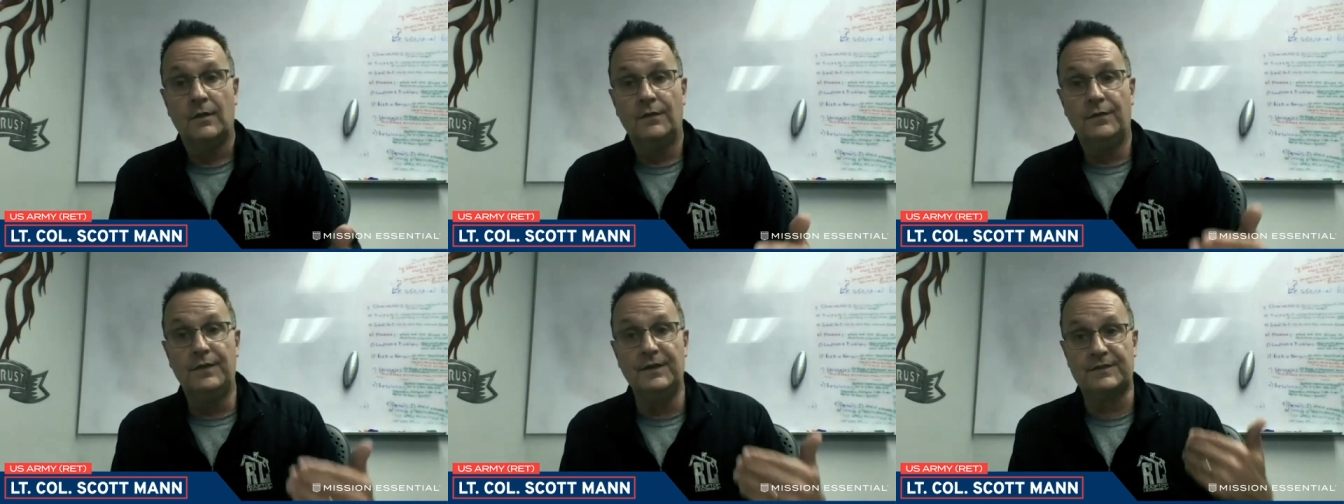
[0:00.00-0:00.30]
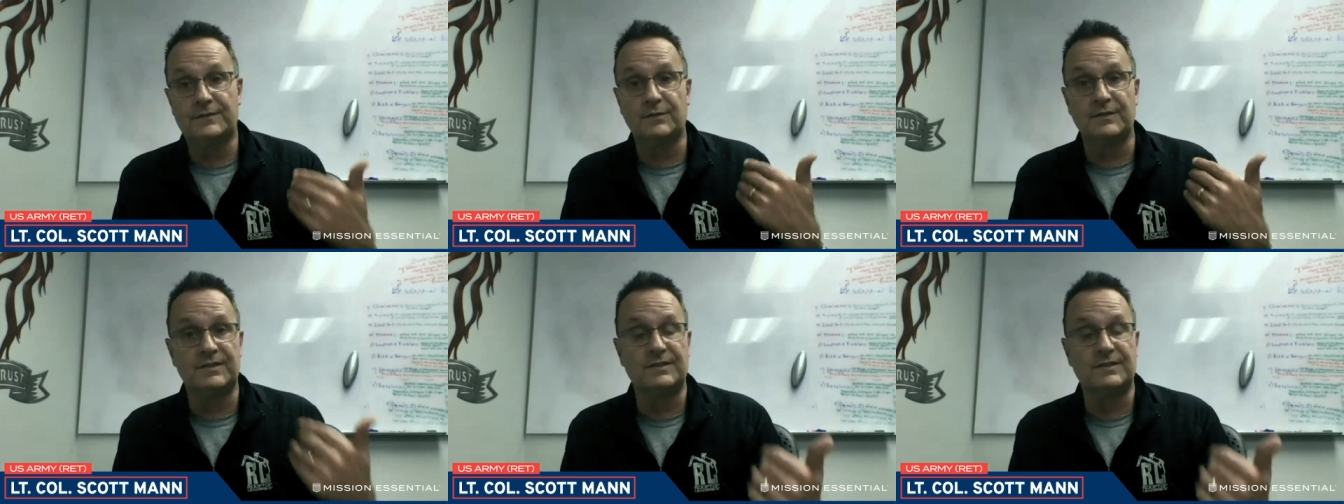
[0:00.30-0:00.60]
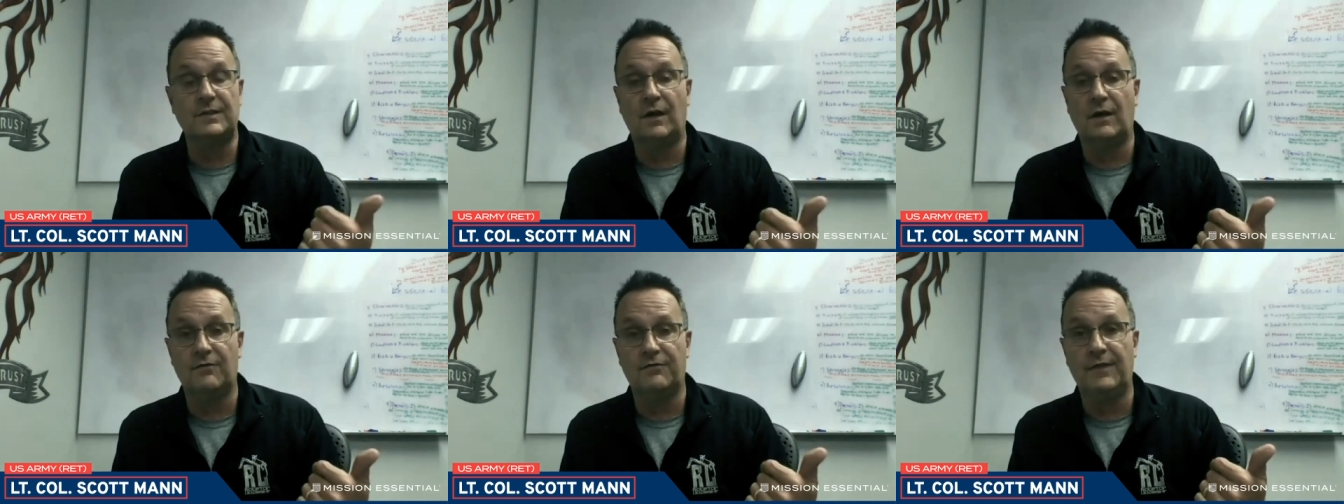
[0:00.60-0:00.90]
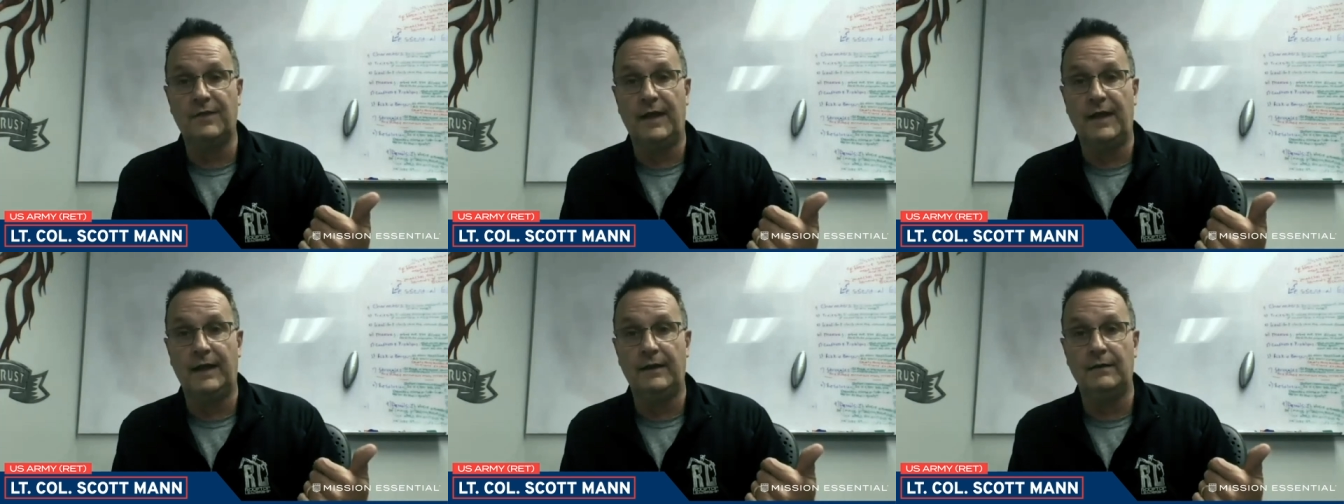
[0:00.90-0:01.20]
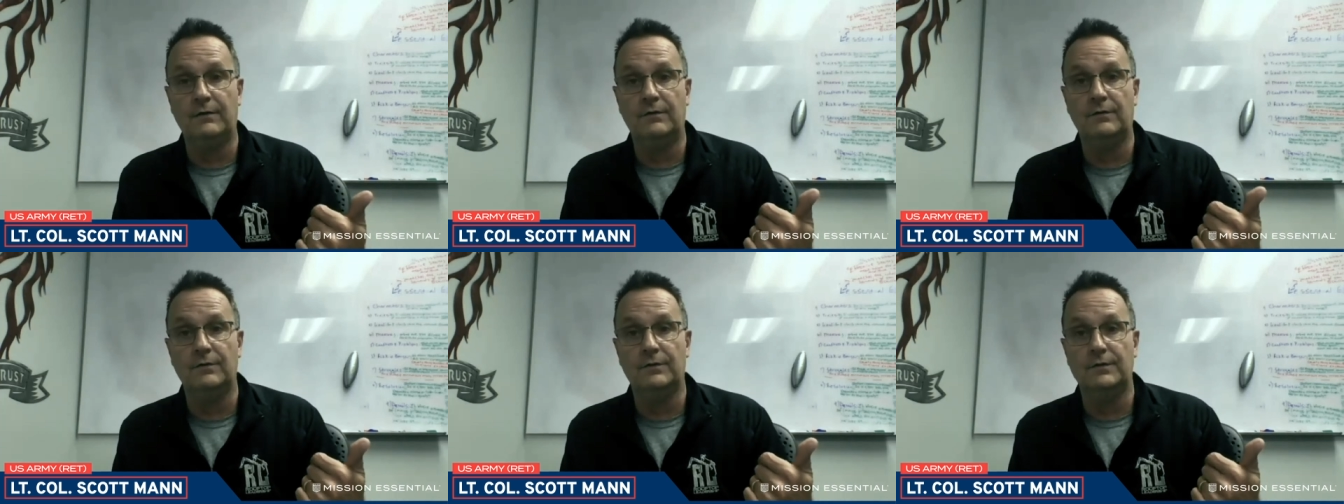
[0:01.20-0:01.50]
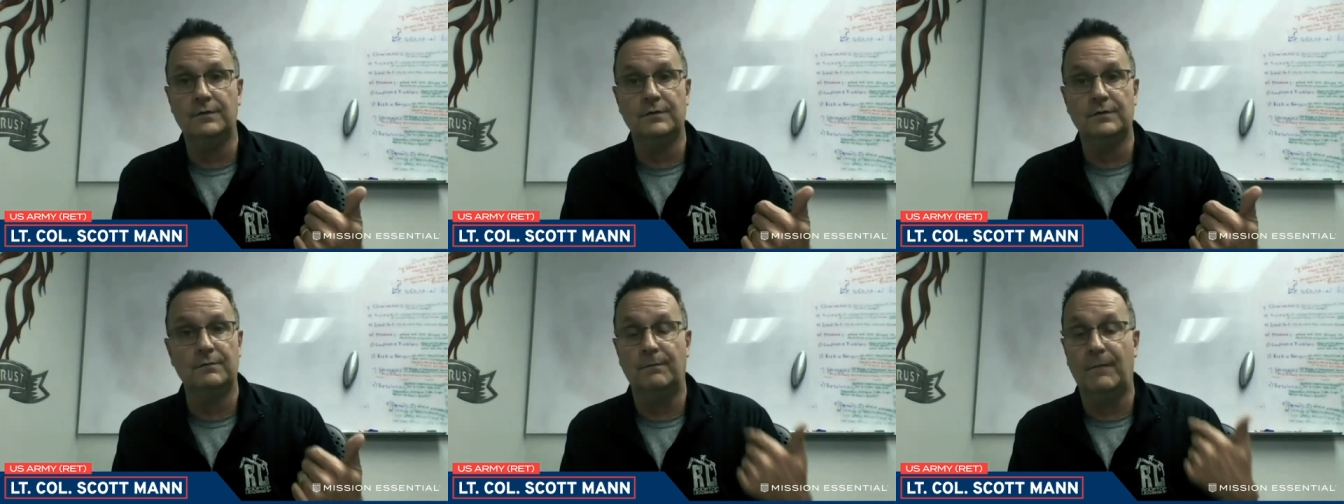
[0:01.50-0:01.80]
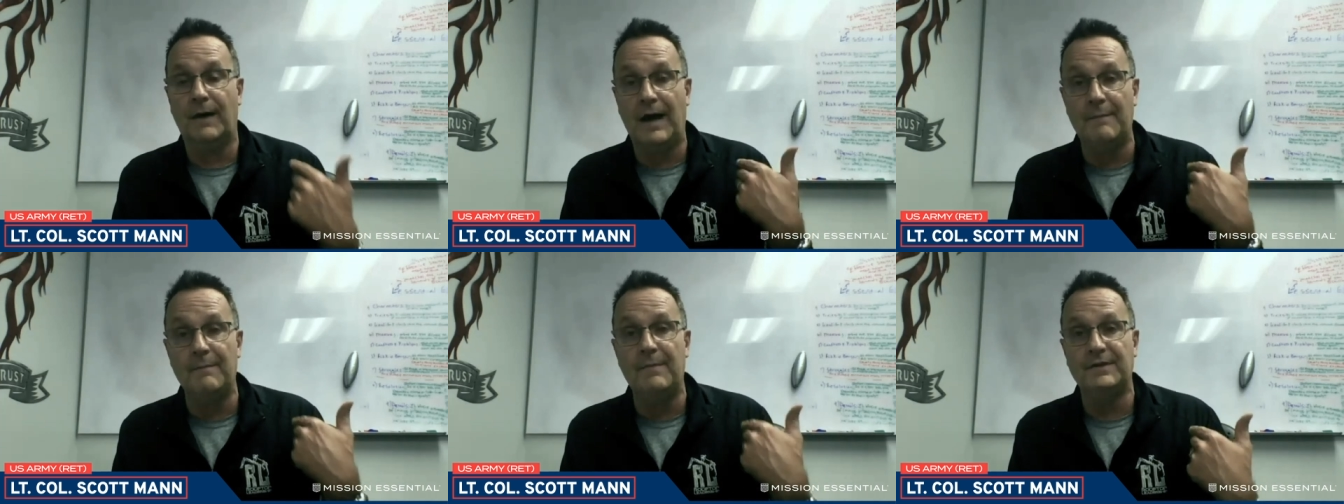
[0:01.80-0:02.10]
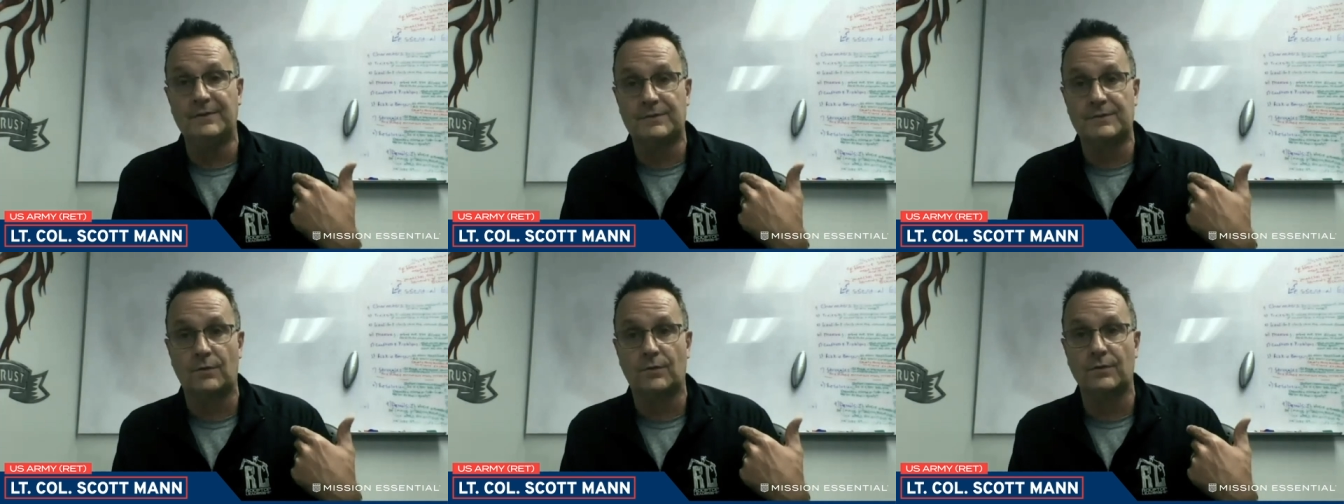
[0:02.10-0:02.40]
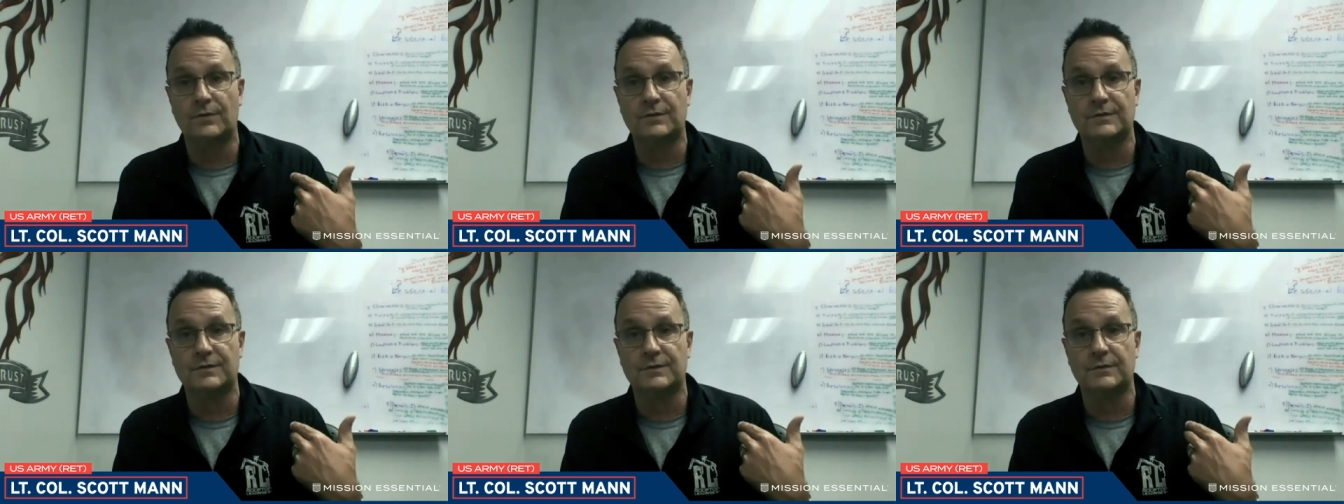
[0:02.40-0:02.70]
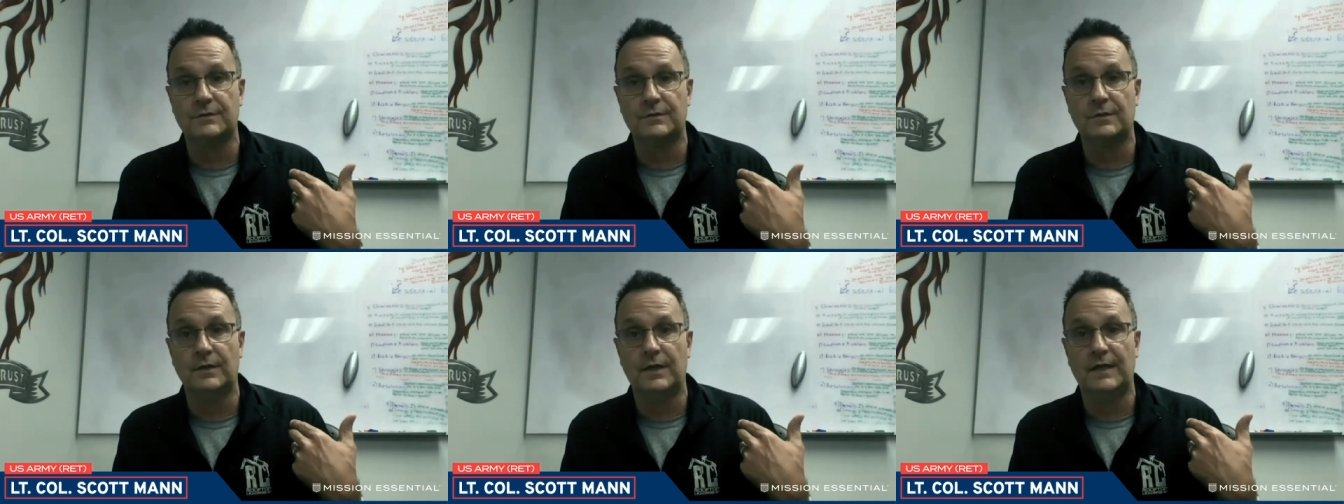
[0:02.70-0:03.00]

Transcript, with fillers: this was stuff that my mentors